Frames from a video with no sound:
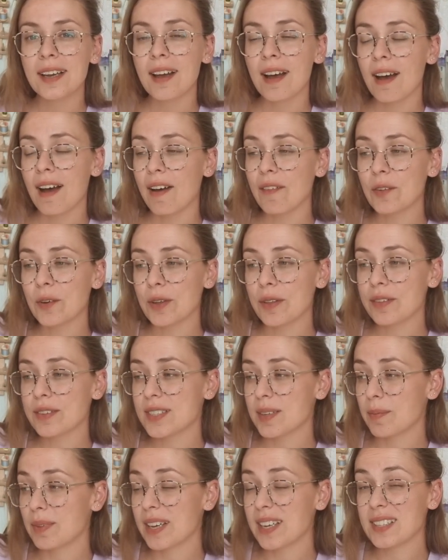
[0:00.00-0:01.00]
I've got
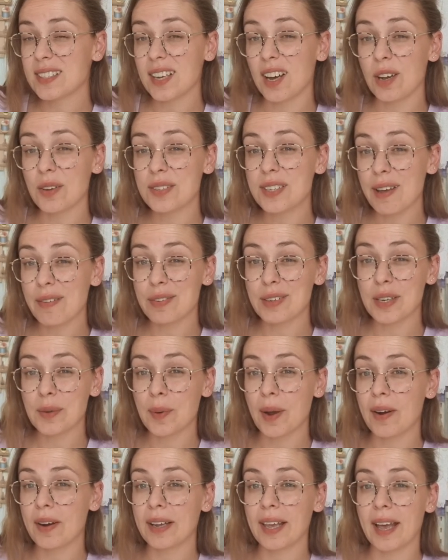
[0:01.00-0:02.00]
some things that I'll definitely
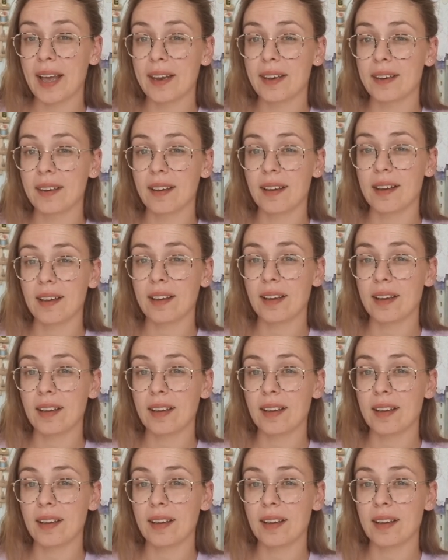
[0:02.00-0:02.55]
wear again,